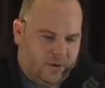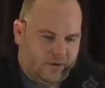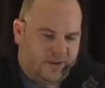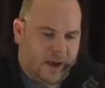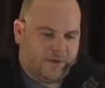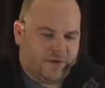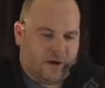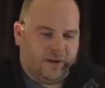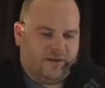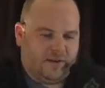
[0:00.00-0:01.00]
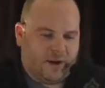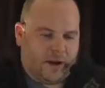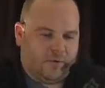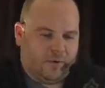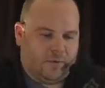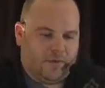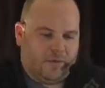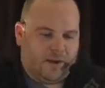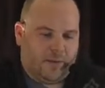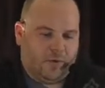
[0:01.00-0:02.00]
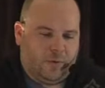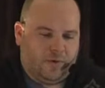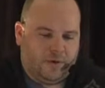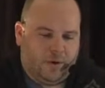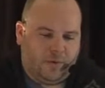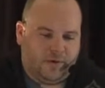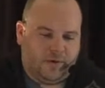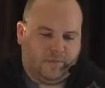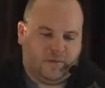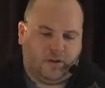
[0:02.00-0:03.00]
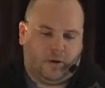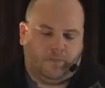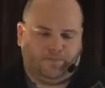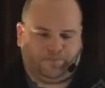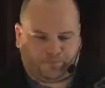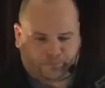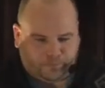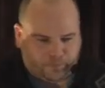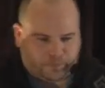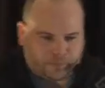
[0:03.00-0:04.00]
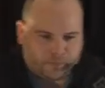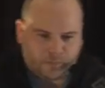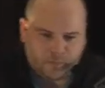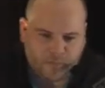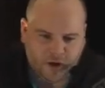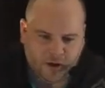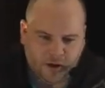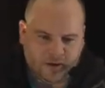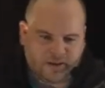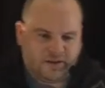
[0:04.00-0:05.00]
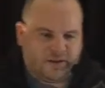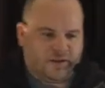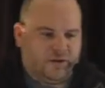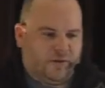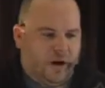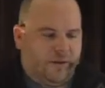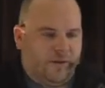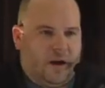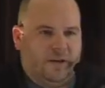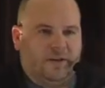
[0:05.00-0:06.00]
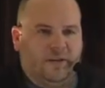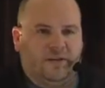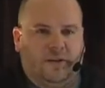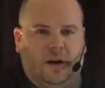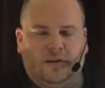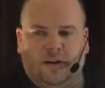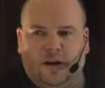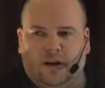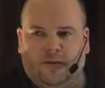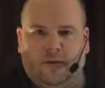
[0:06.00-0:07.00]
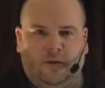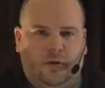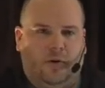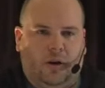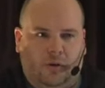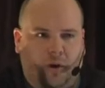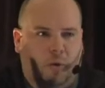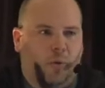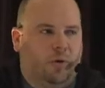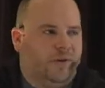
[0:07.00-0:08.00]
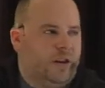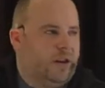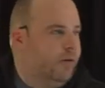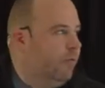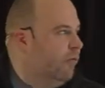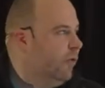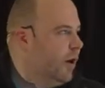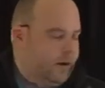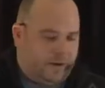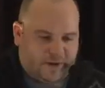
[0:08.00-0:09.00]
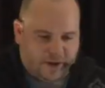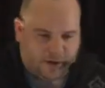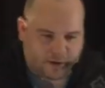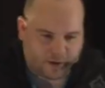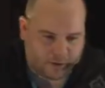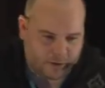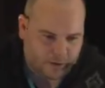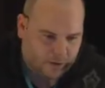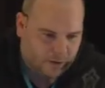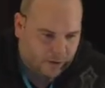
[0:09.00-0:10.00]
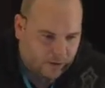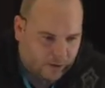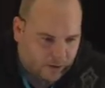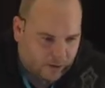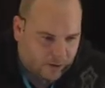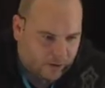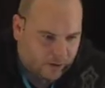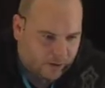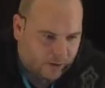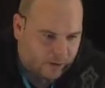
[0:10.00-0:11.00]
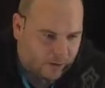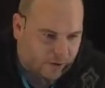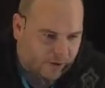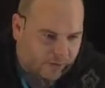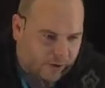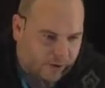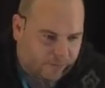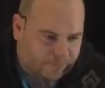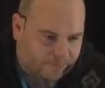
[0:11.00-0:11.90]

Tabs are added to the tab group, and the tab group is opened. So this is essentially all the logic that's done to kind of a hello world to get you running inside of here. I'll go ahead and run it.